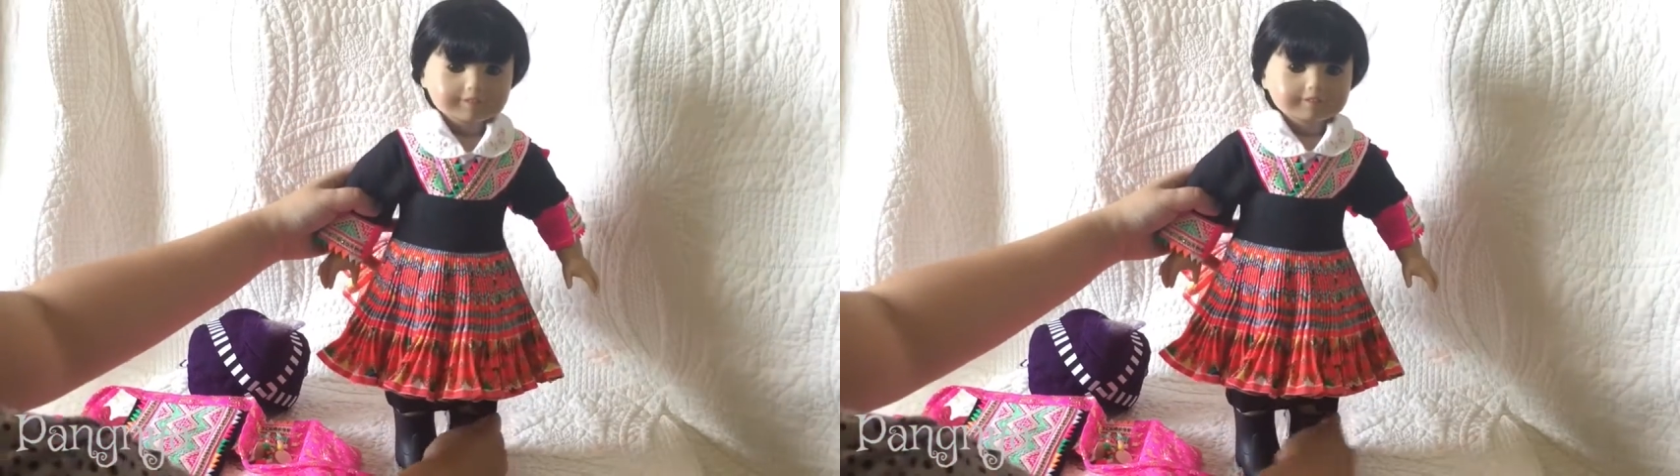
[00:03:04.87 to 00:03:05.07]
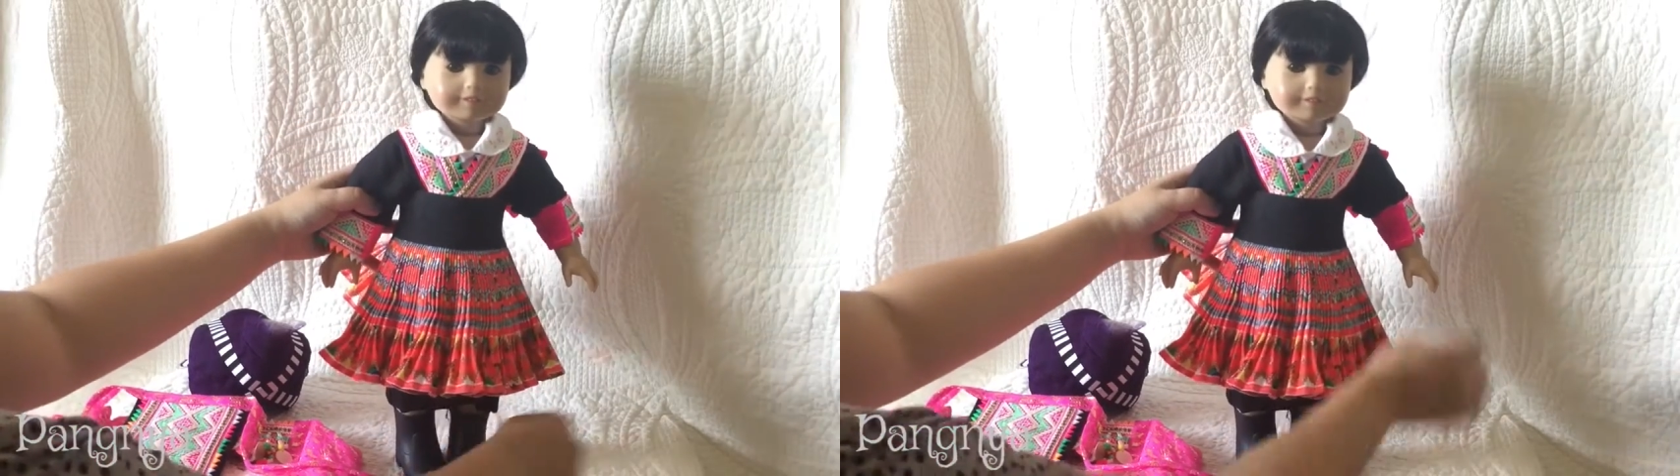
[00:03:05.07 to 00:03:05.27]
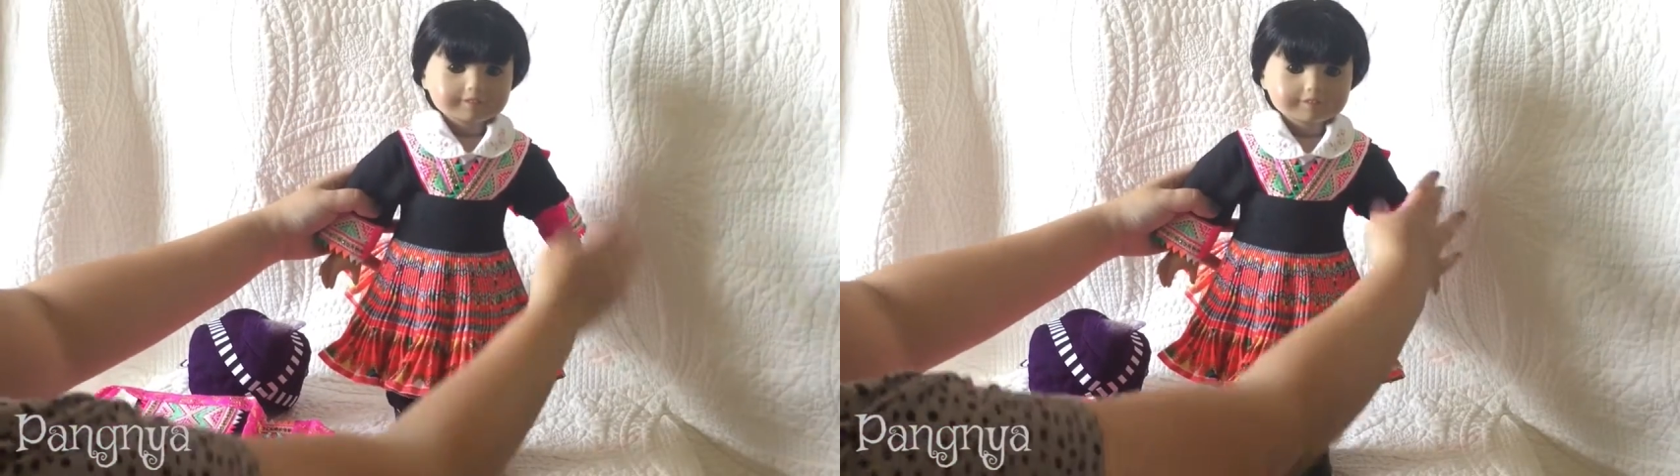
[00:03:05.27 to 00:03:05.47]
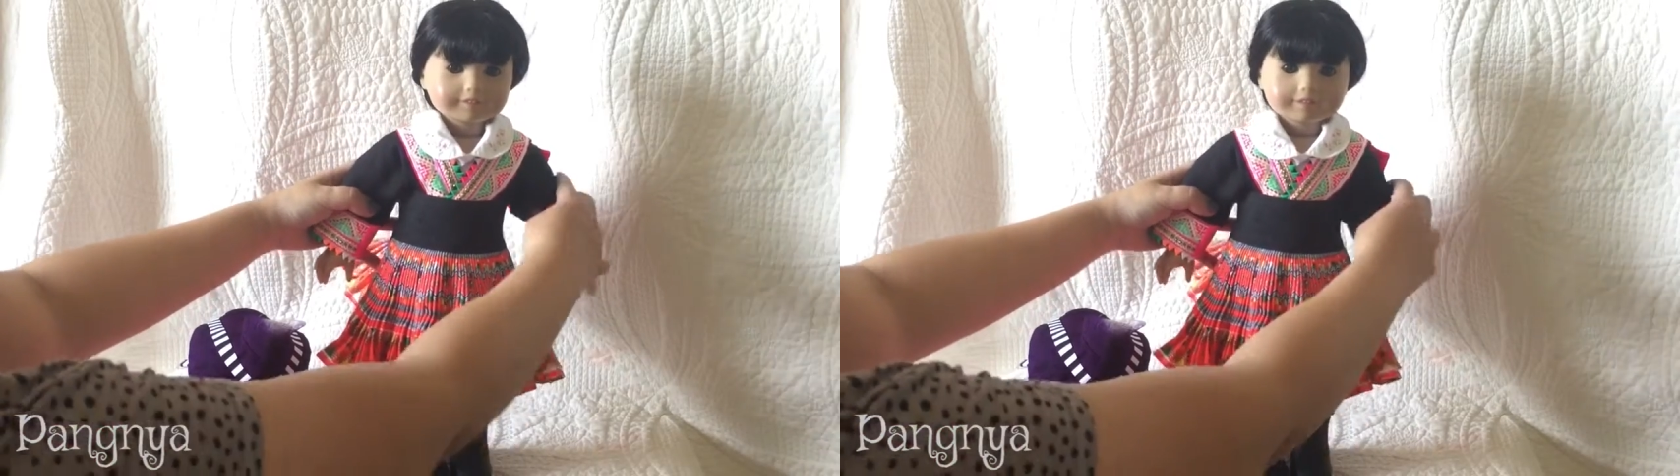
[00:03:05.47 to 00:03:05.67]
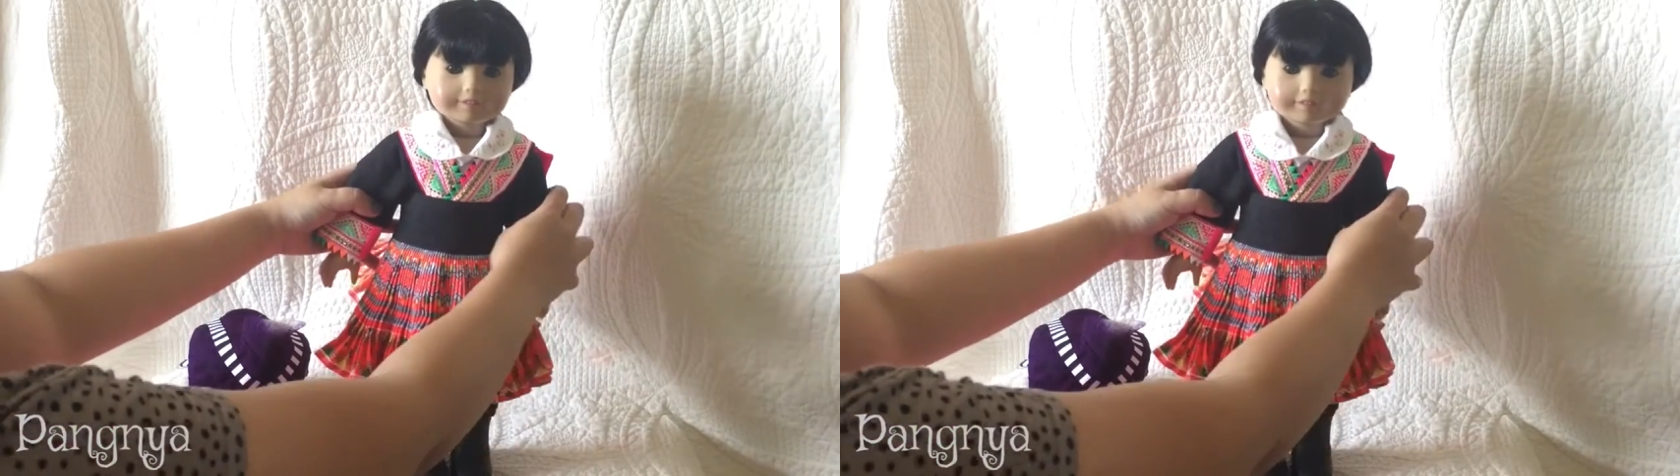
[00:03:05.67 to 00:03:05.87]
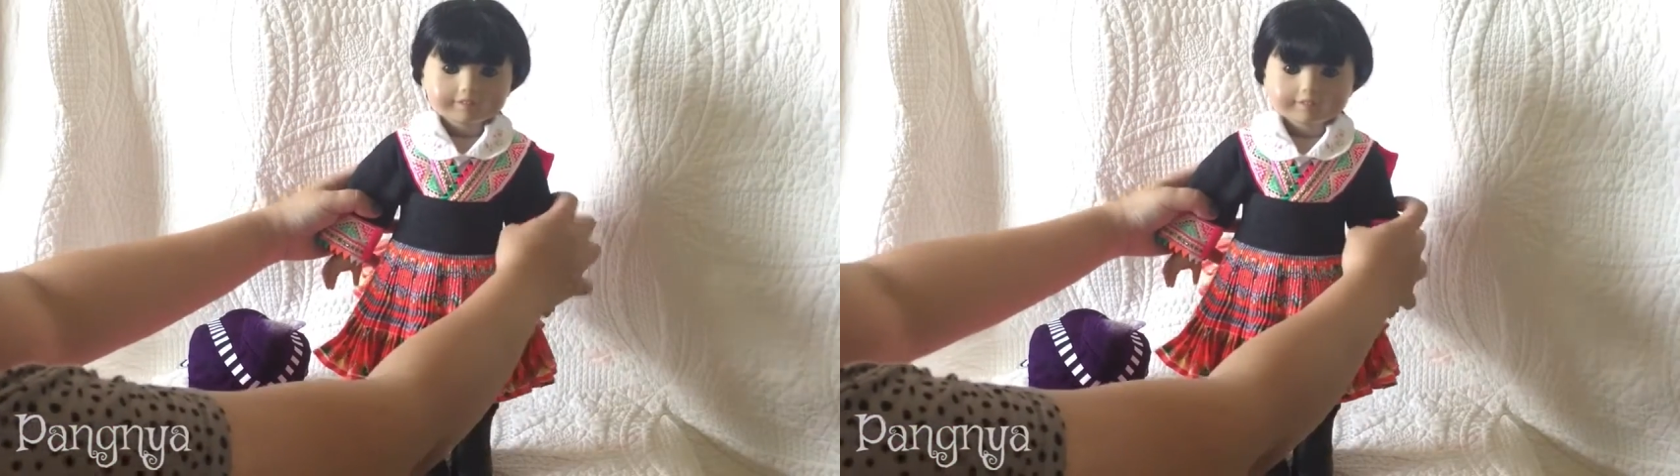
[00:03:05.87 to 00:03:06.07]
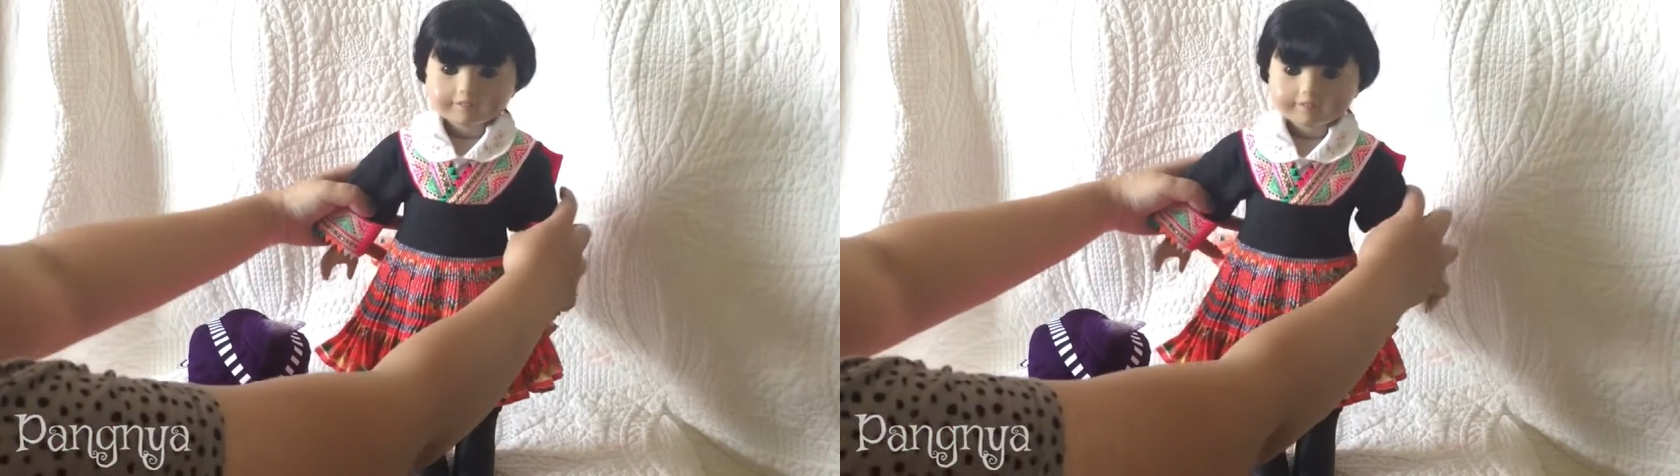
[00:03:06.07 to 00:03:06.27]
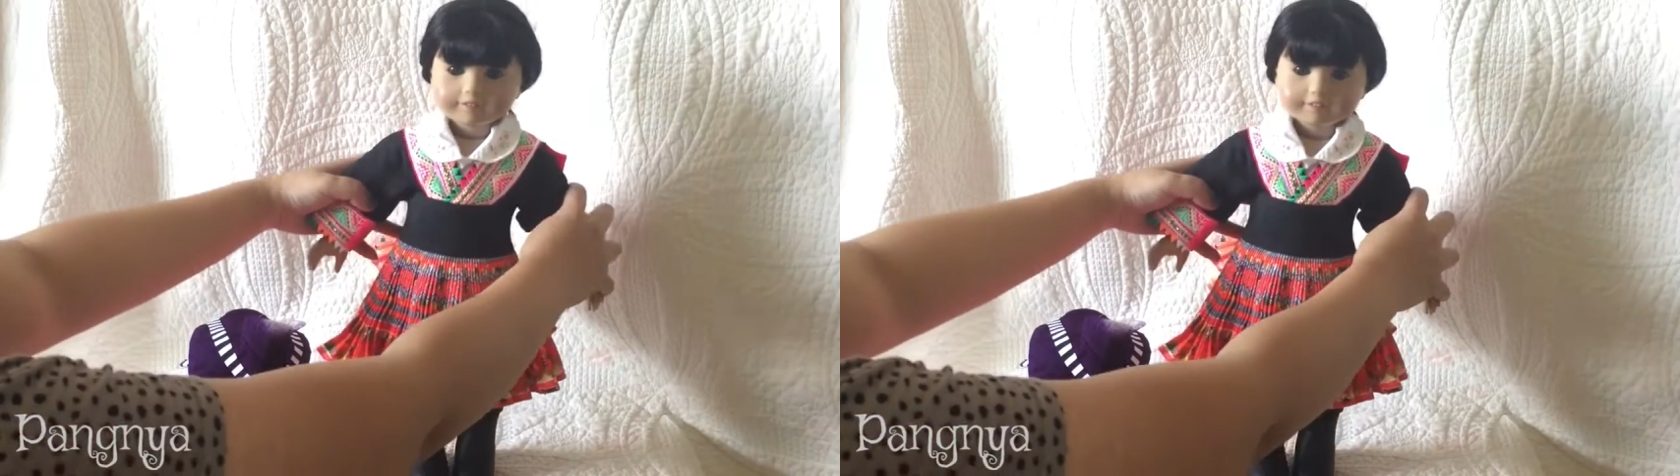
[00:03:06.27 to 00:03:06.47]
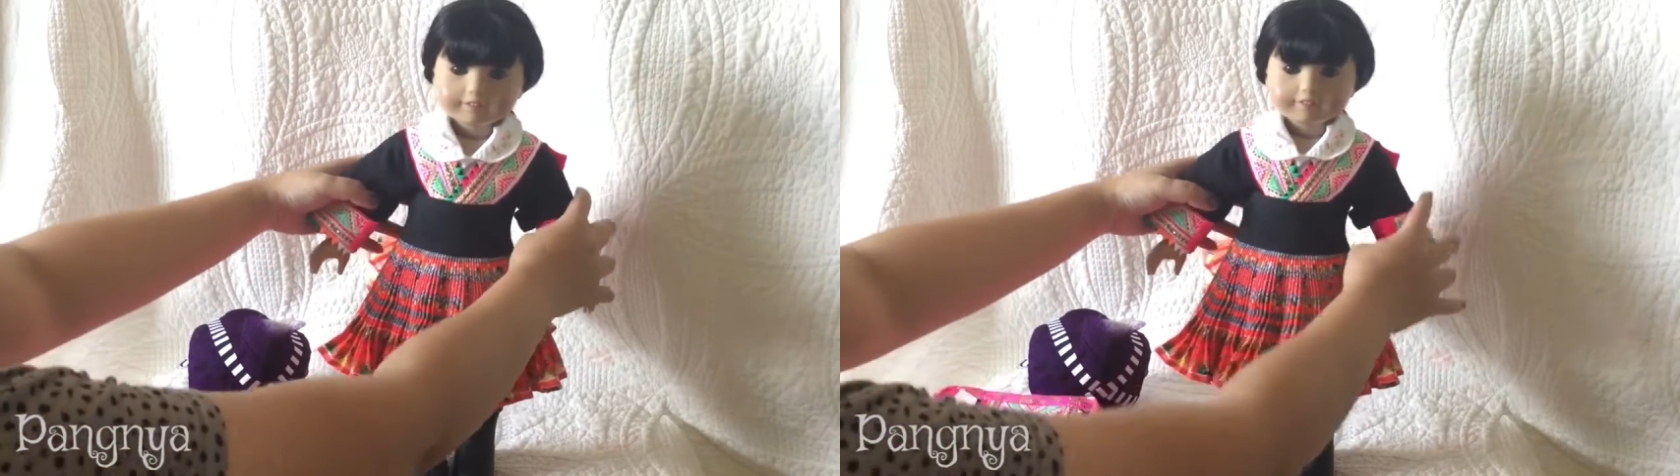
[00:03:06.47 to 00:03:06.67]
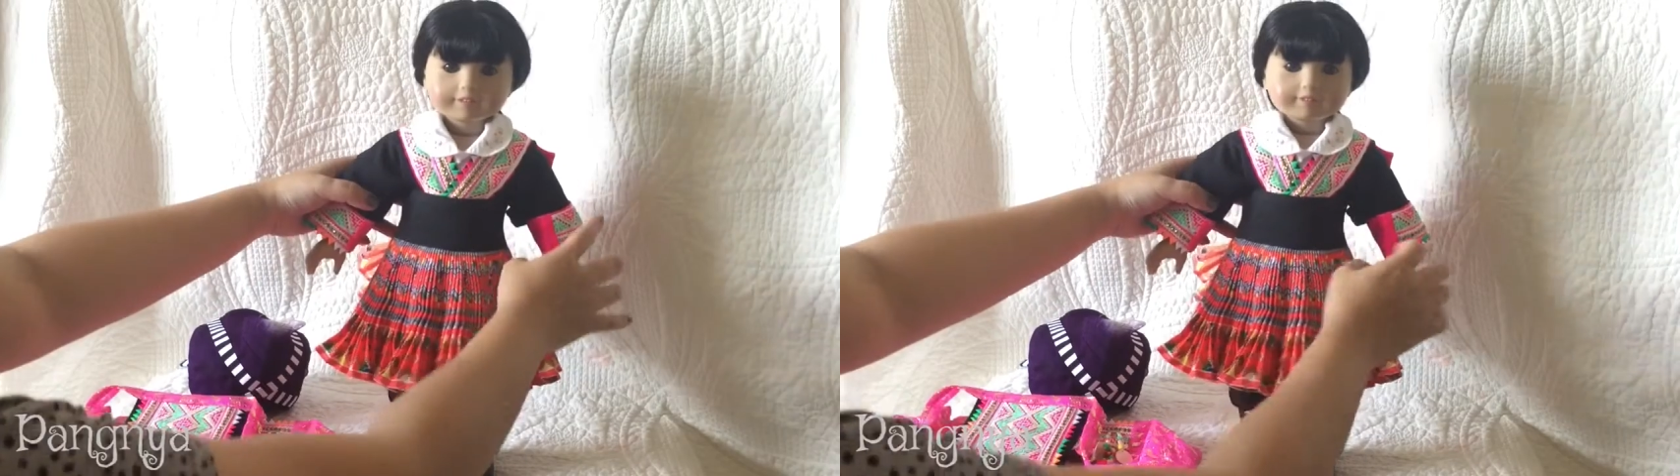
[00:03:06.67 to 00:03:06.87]
up to make that mini
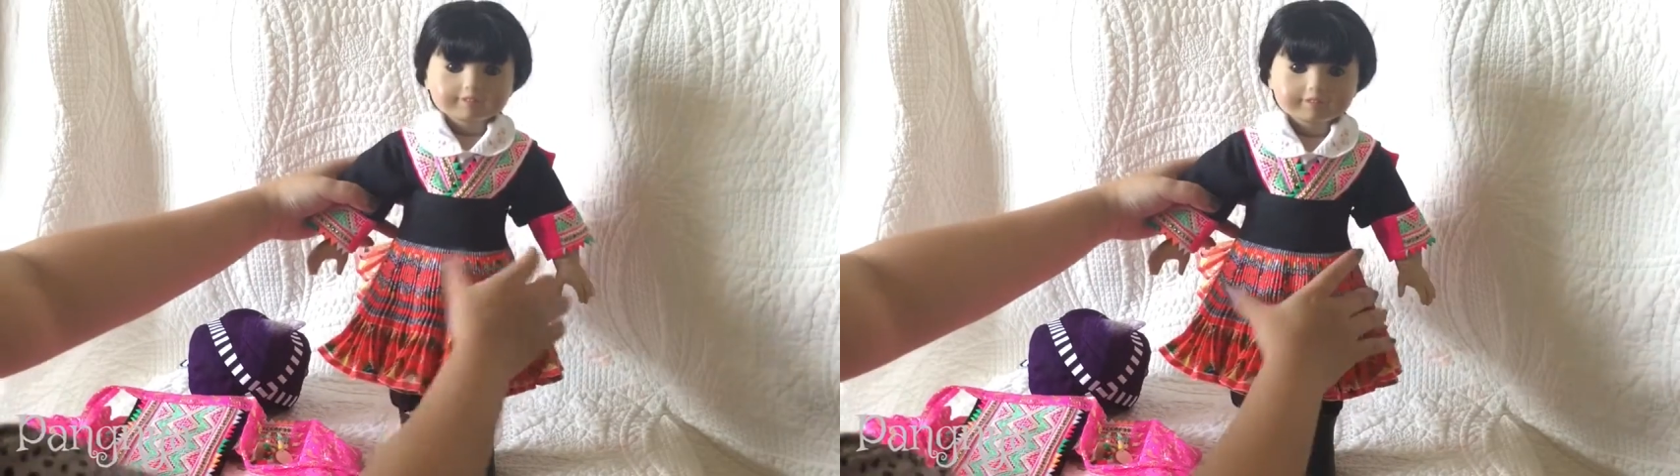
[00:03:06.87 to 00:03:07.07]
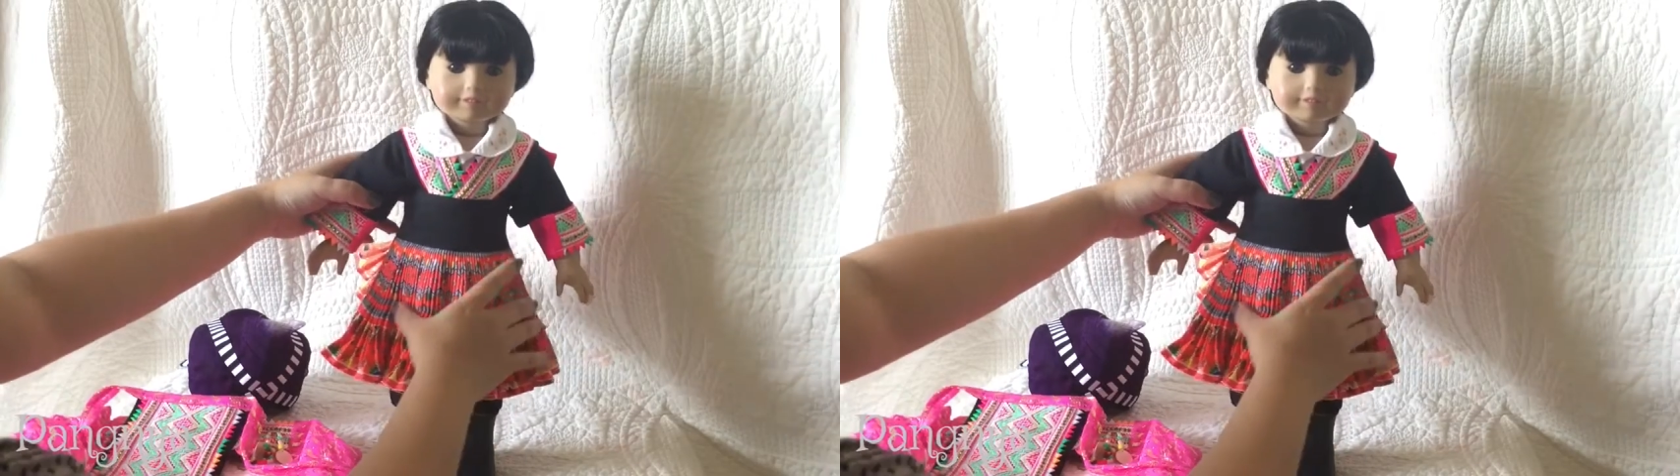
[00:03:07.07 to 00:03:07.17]
one